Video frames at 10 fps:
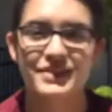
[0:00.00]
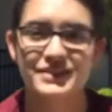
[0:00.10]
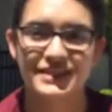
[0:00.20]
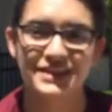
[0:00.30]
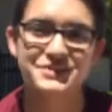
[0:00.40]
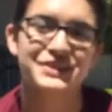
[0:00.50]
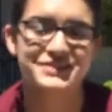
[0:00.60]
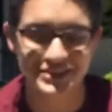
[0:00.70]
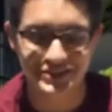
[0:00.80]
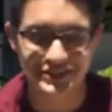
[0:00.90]
The next
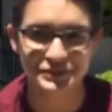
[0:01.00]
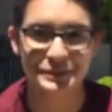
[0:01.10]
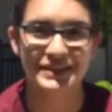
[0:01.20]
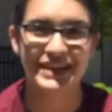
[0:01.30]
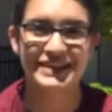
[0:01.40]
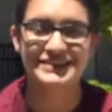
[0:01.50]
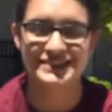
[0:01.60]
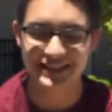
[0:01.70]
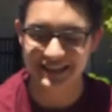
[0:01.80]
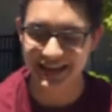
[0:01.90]
transition is from kinetic
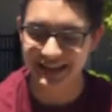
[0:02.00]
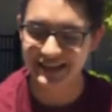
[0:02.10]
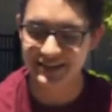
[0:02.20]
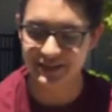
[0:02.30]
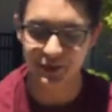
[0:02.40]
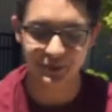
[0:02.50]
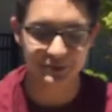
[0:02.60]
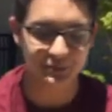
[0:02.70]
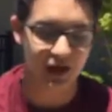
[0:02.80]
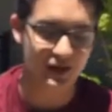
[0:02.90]
to kinetic. The
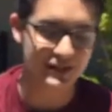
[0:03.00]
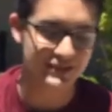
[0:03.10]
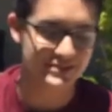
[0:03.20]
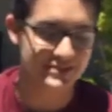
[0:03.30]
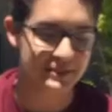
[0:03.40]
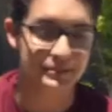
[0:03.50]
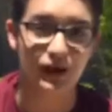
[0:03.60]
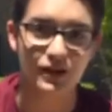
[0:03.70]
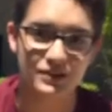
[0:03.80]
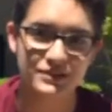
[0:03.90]
wooden block hits the
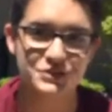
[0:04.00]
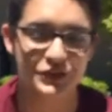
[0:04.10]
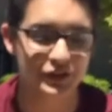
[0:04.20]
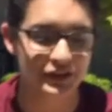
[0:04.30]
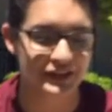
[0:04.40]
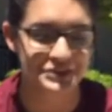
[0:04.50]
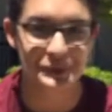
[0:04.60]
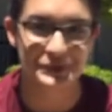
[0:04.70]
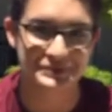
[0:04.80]
ball, triggering it to